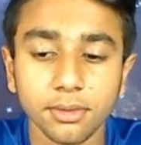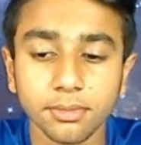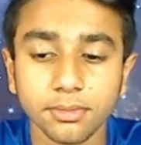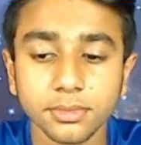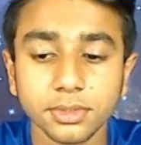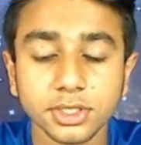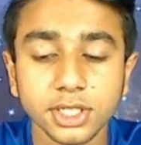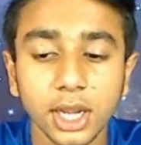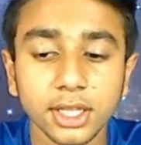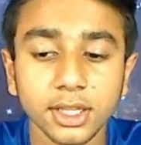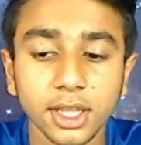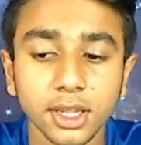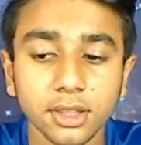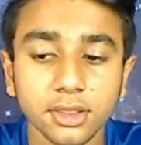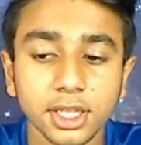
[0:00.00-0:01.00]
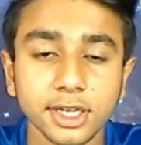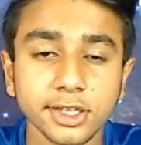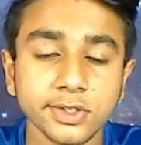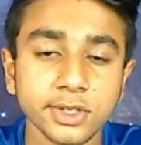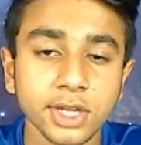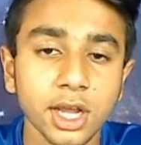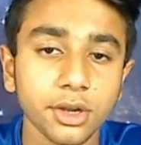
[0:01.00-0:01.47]
side length that is
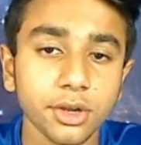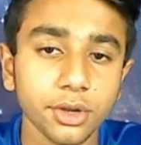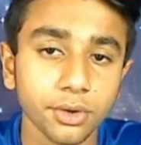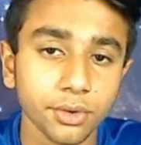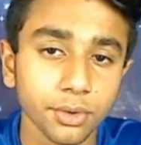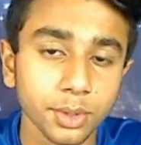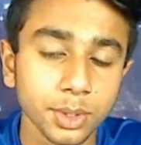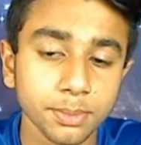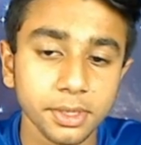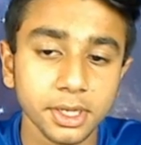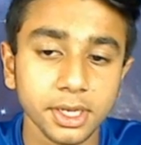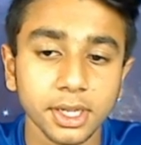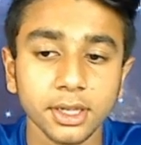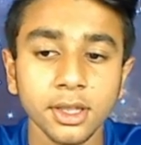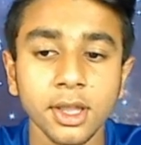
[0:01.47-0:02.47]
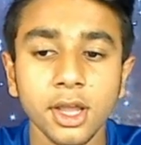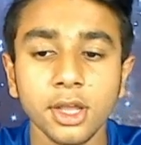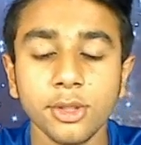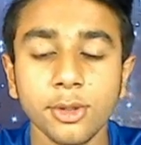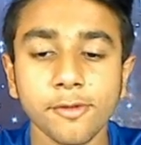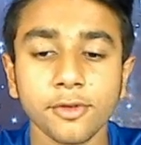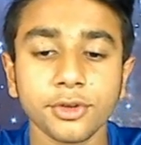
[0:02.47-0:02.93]
not congruent, meaning
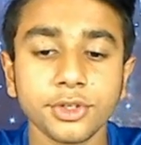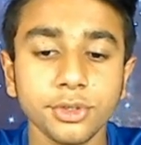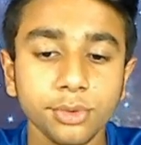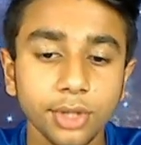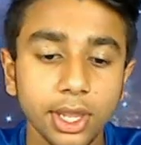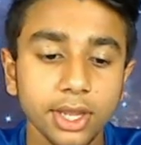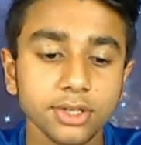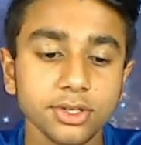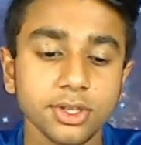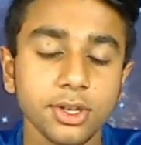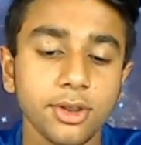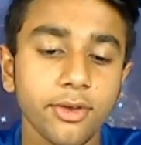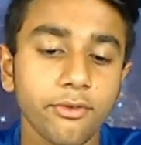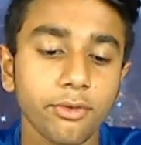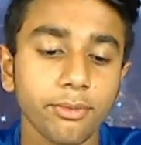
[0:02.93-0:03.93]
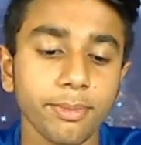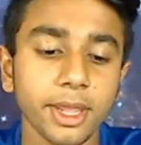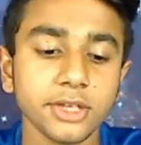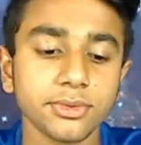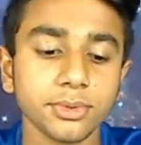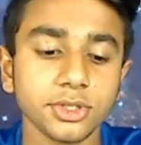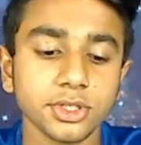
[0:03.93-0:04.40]
you have your two legs and then you have your
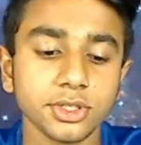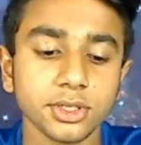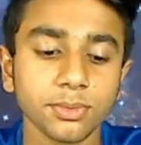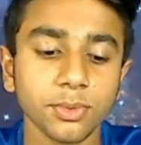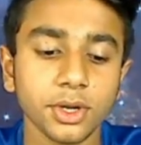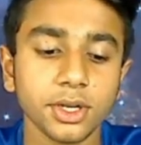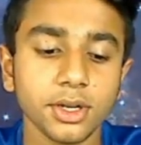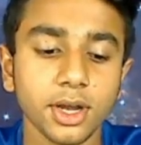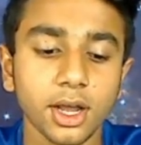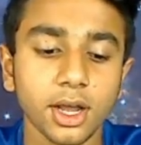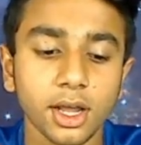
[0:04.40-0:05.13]
base, which is a one